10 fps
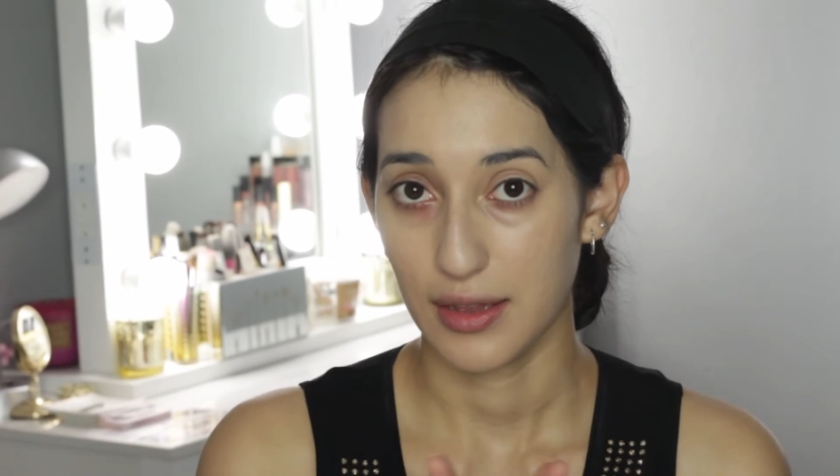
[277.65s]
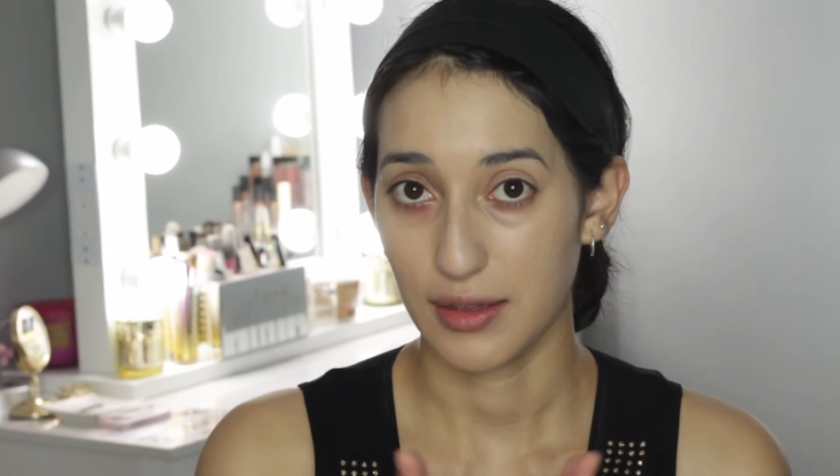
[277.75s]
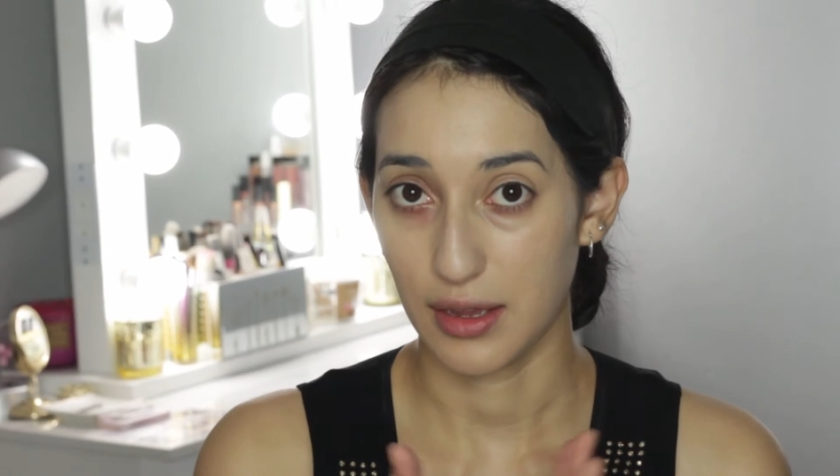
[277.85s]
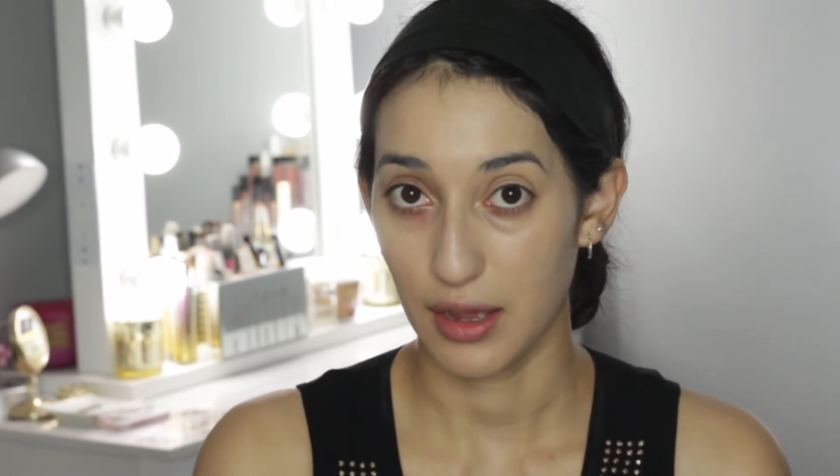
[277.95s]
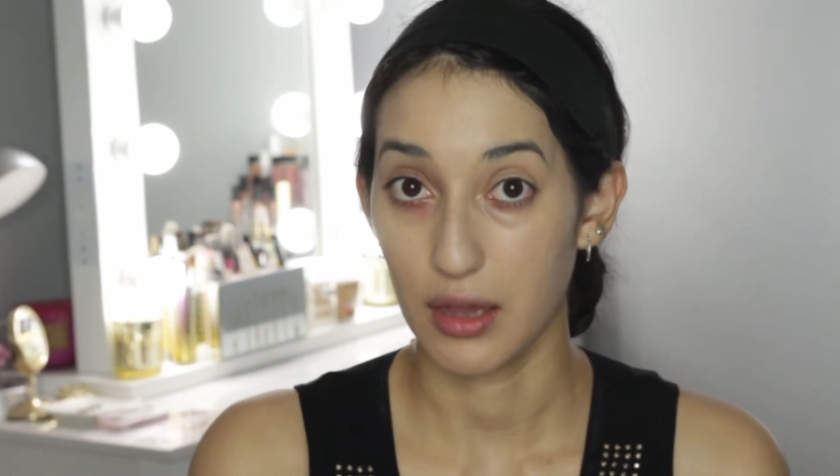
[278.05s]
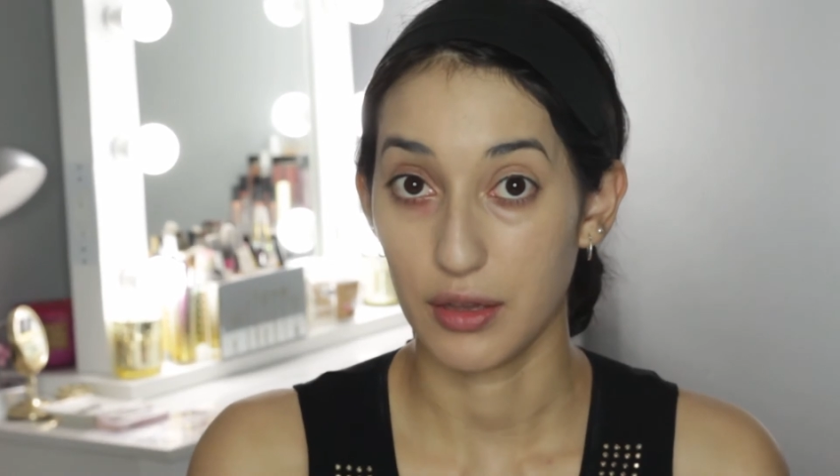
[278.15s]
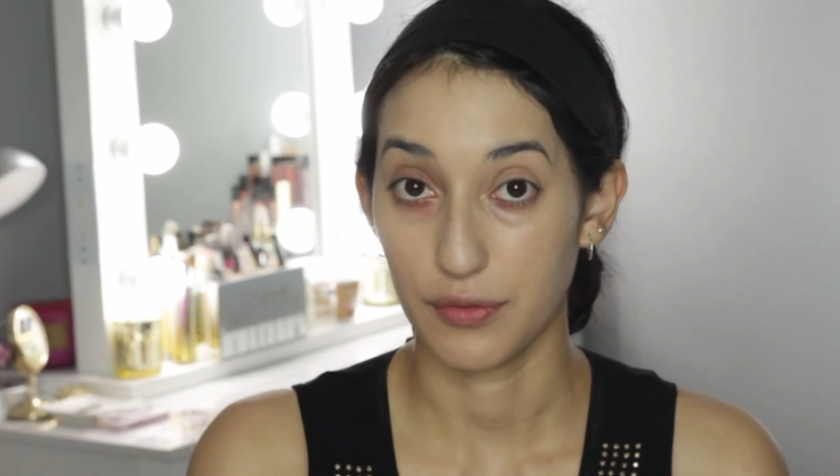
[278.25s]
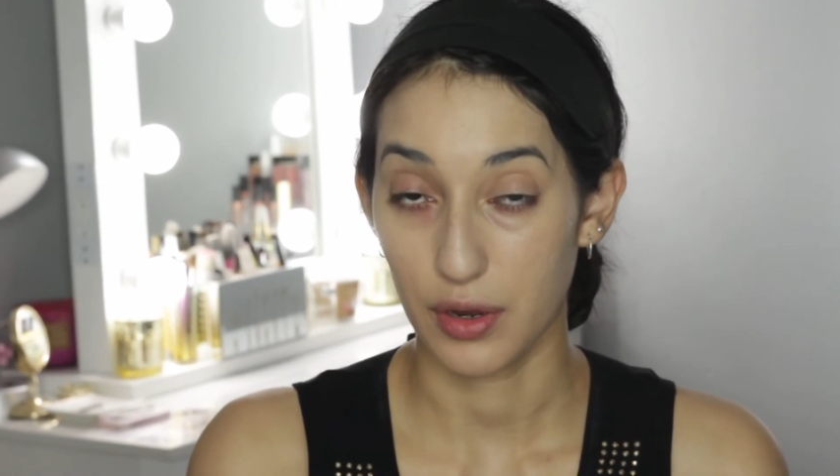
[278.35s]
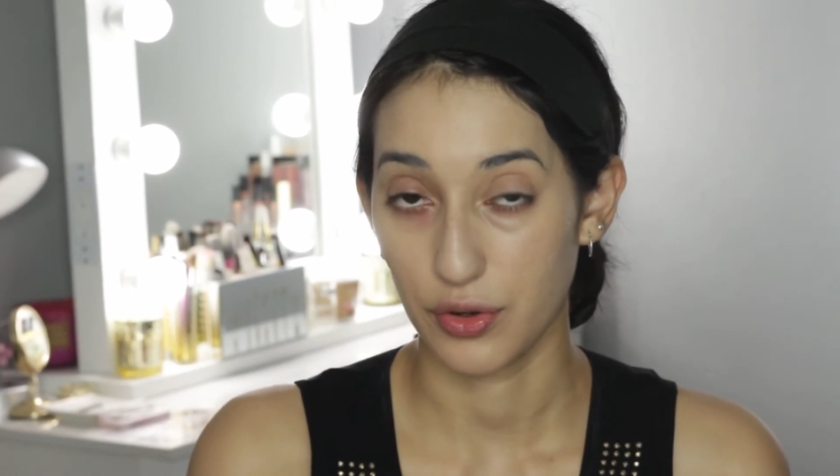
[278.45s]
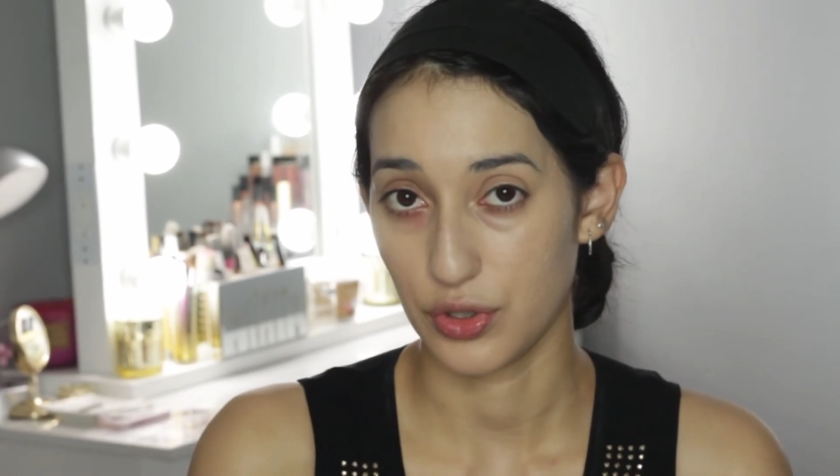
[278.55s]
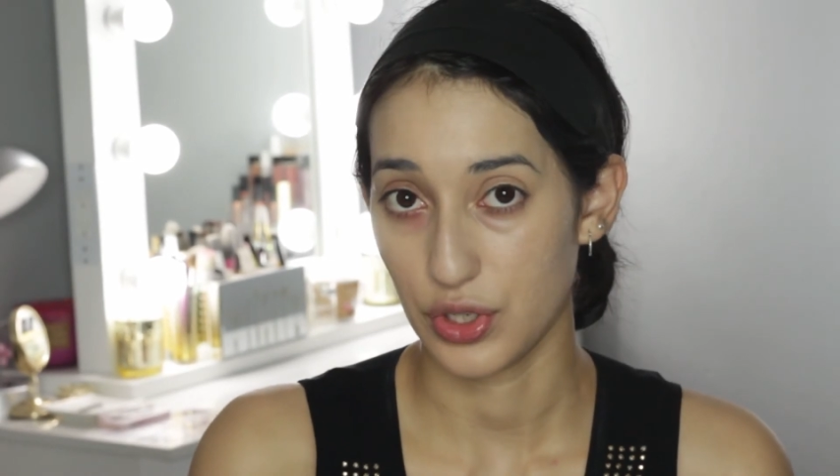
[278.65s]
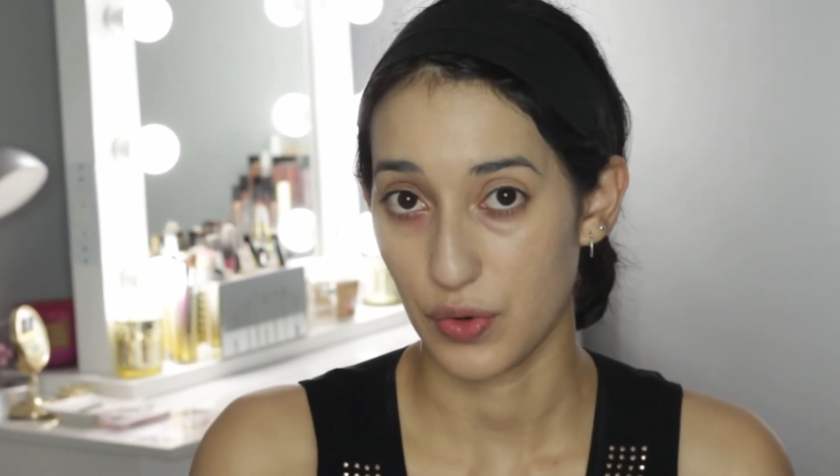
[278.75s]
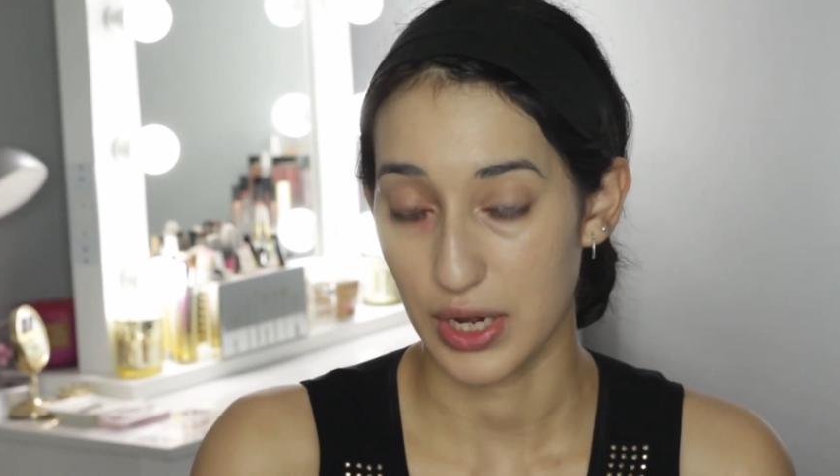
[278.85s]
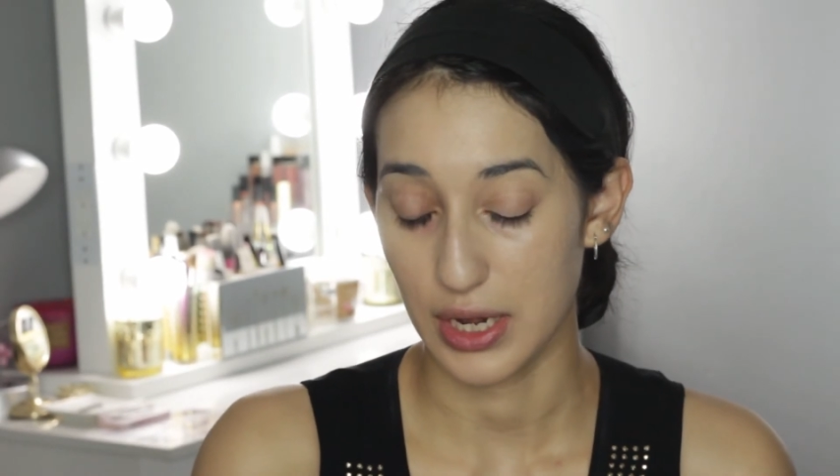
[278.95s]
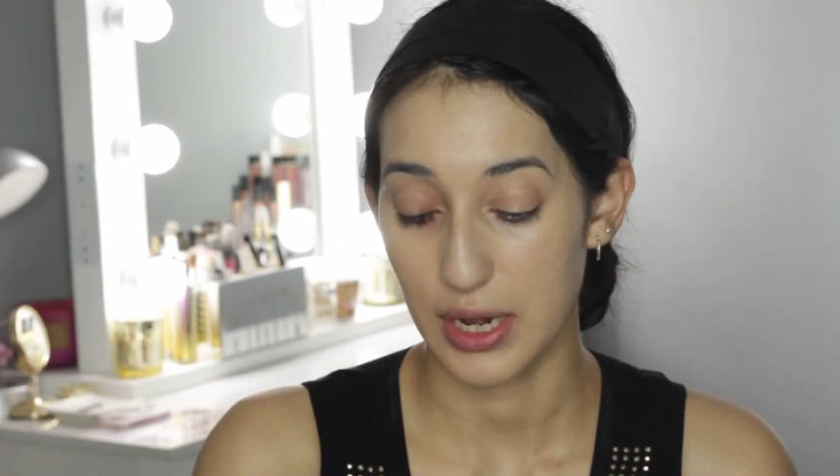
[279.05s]
the olive
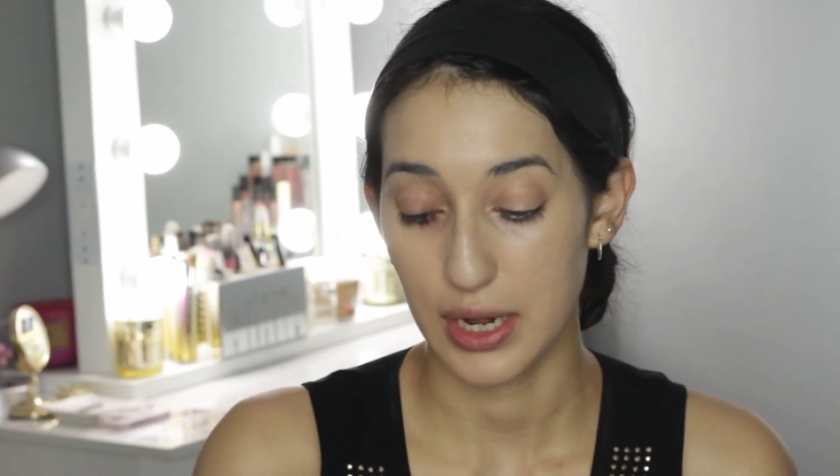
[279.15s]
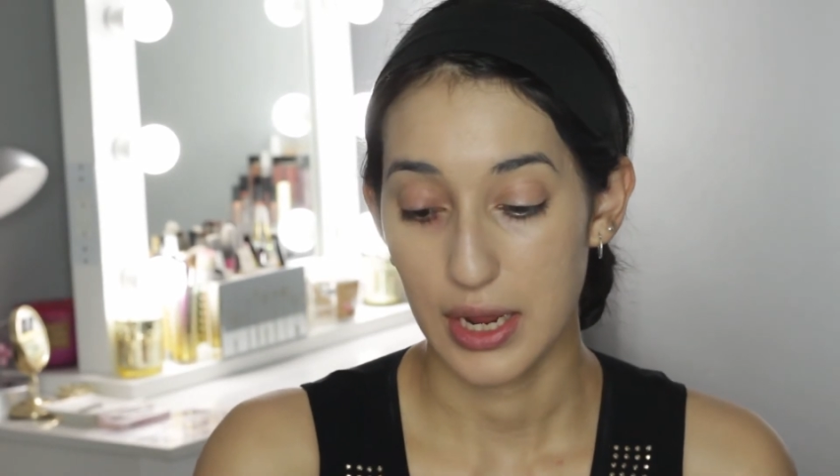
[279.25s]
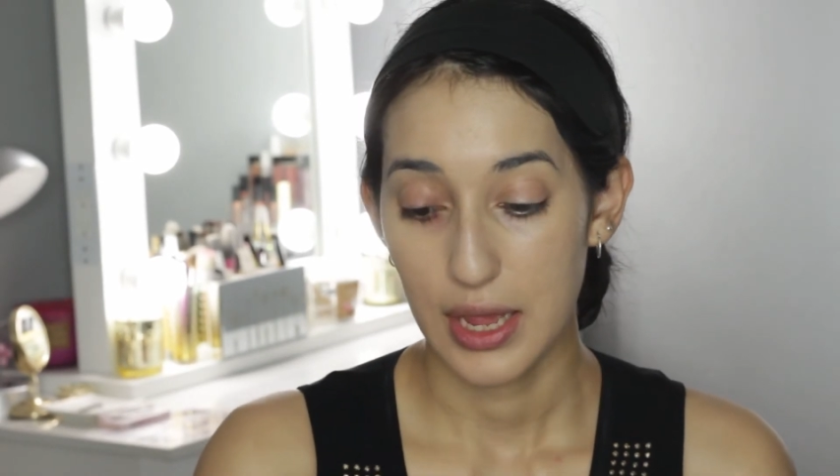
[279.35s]
undertone in it.